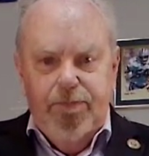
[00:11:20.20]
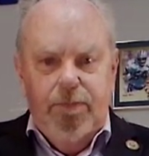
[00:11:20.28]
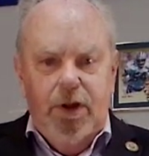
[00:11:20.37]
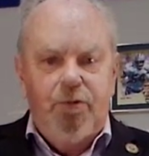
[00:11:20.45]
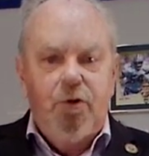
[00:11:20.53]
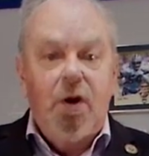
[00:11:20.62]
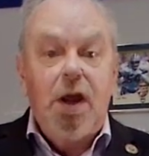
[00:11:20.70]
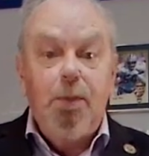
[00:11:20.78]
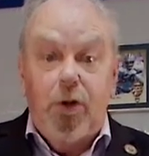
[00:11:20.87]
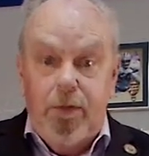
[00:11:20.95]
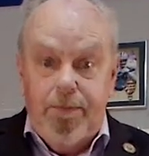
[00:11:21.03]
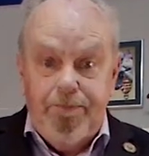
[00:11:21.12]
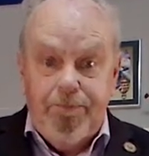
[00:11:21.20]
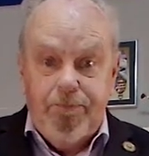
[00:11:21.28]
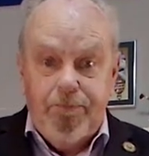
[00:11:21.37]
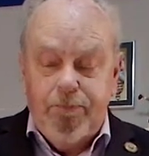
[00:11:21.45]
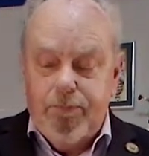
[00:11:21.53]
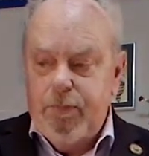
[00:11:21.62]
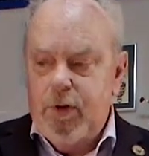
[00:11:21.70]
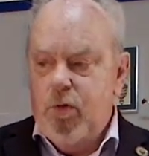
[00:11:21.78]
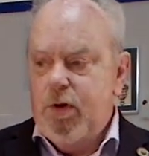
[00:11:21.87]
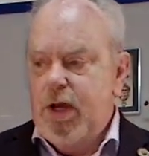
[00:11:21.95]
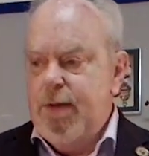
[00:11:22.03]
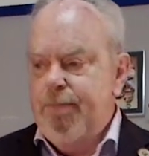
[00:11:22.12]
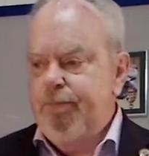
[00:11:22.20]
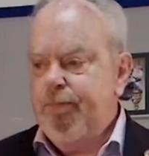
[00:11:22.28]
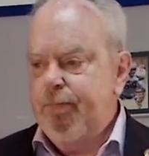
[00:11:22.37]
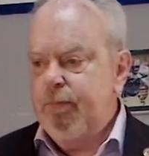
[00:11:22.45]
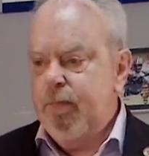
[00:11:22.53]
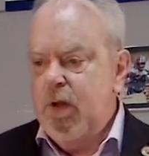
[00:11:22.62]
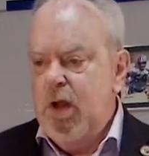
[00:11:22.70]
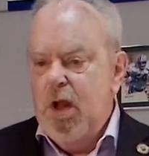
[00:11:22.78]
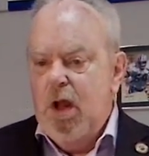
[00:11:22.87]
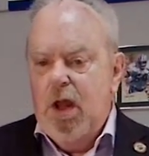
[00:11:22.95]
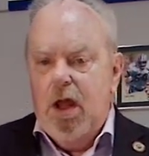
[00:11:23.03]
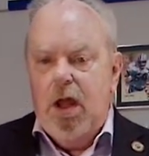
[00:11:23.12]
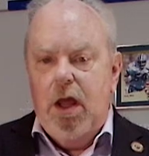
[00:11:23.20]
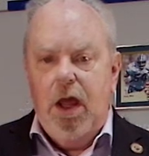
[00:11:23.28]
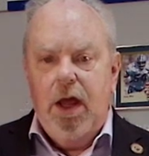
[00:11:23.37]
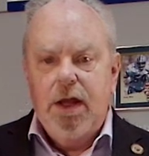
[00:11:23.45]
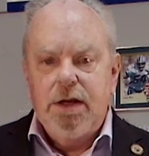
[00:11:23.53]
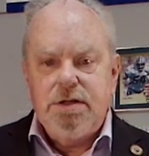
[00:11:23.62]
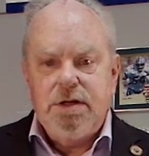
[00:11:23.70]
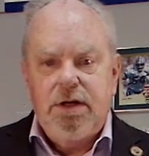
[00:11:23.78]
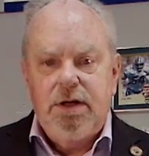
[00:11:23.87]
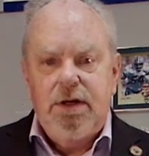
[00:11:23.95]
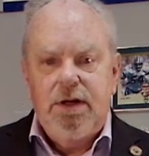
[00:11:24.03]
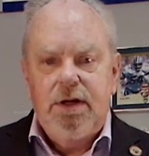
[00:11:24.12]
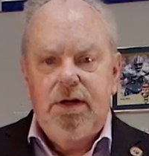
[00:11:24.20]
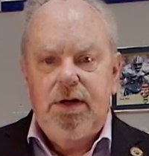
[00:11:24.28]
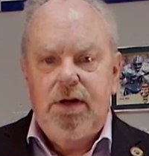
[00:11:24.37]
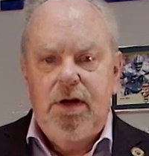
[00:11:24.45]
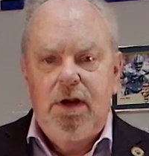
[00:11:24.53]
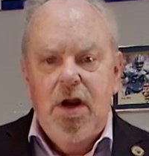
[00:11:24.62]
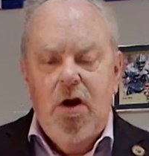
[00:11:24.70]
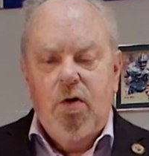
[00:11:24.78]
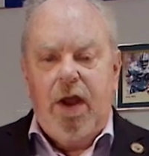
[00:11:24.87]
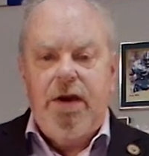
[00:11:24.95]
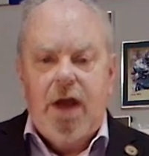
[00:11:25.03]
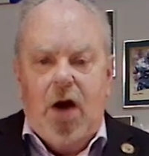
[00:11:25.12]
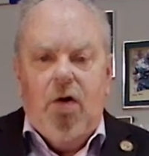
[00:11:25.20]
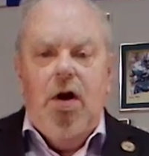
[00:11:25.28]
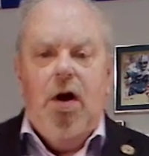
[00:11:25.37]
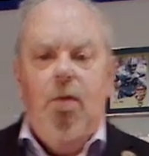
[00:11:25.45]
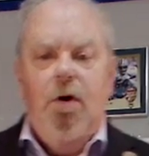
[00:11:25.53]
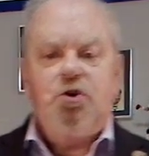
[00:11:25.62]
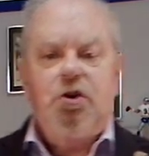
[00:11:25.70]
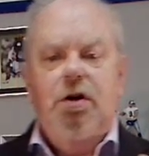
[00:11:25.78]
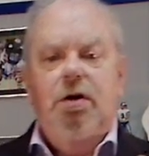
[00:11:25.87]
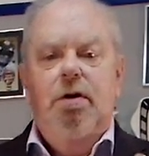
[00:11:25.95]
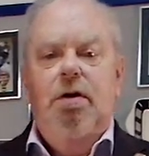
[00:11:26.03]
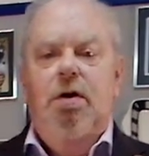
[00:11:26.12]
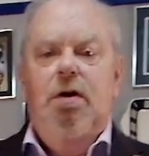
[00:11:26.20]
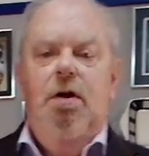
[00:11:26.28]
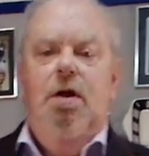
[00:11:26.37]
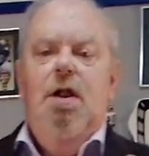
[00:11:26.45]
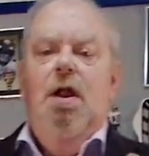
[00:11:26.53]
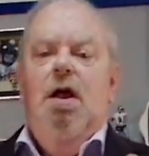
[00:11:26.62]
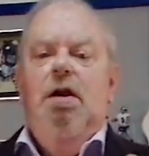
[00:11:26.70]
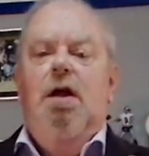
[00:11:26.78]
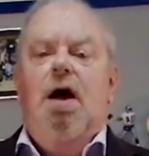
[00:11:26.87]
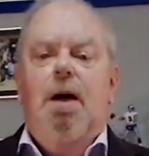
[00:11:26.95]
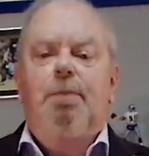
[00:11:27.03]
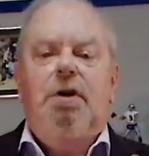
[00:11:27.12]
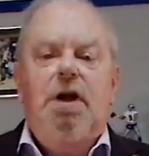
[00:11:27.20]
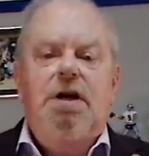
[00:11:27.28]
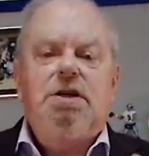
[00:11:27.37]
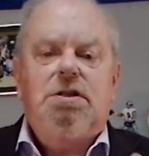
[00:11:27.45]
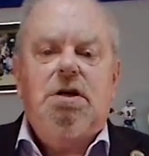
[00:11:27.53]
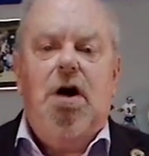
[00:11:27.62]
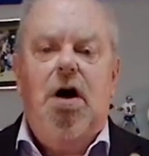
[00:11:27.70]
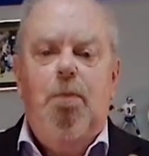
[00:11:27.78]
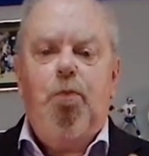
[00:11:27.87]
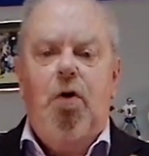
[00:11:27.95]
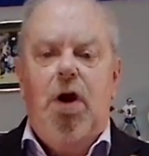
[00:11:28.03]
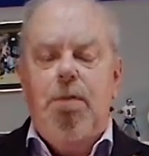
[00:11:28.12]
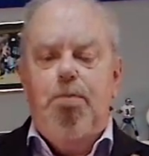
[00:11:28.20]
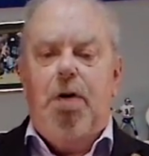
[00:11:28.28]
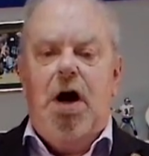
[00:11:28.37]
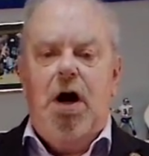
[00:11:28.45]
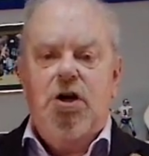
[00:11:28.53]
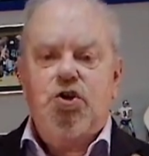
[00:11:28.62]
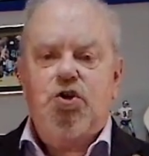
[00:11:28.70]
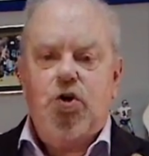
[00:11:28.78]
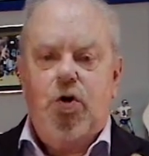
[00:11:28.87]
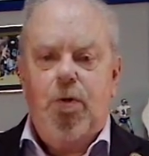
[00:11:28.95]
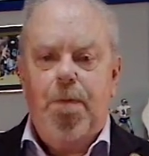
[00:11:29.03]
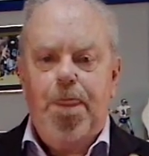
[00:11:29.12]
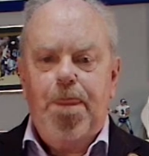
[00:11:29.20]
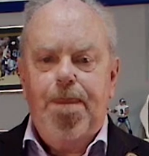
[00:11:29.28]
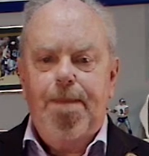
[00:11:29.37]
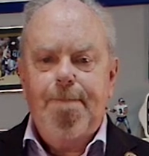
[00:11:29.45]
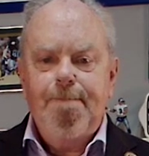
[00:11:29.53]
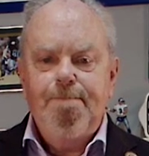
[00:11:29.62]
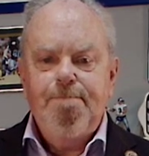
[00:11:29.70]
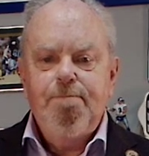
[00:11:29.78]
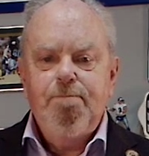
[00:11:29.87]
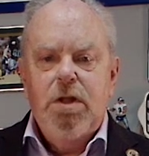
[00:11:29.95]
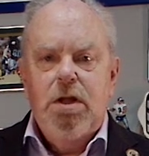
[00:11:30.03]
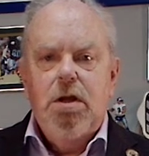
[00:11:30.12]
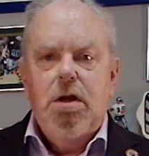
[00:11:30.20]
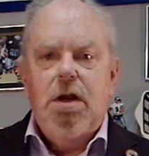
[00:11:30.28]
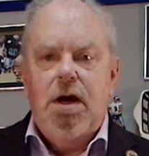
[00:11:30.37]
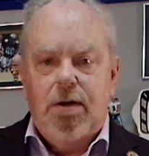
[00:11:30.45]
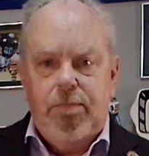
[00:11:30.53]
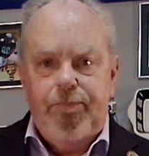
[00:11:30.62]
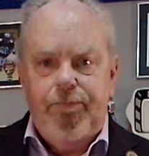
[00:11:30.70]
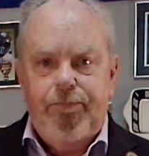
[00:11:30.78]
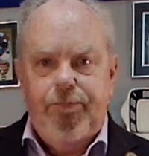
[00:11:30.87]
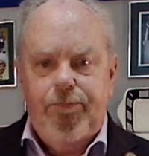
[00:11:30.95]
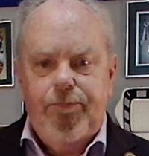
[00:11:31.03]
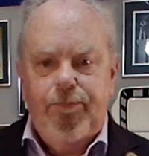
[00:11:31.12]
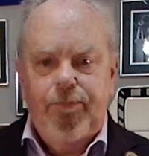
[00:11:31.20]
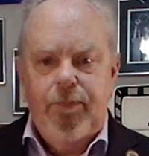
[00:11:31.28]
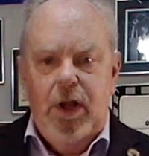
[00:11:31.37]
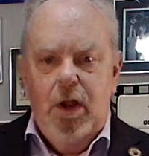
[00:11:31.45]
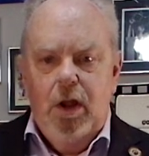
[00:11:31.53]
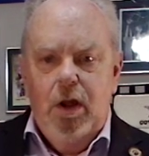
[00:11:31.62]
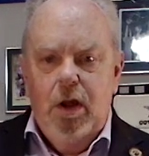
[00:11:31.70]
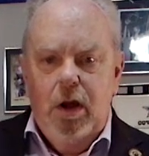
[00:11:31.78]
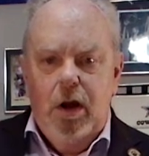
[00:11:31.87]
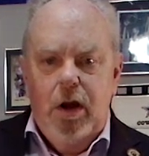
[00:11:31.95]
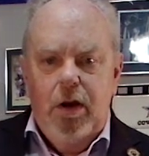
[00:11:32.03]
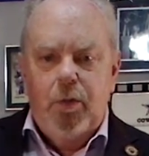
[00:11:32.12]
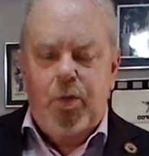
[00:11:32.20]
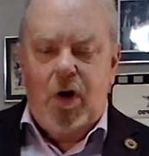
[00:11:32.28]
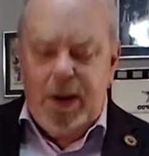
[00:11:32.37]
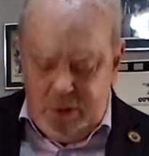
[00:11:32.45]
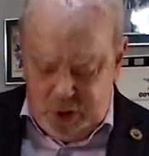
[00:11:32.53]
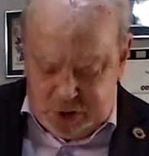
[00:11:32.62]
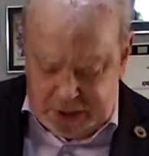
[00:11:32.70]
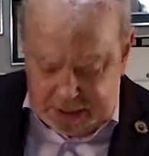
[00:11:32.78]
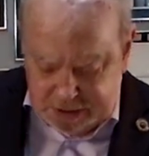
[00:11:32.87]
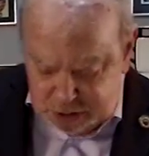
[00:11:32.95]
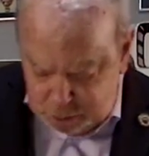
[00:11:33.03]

if you're able. Okay. And okay, now I want you to adopt a nice upright posture. Now, the primary stance is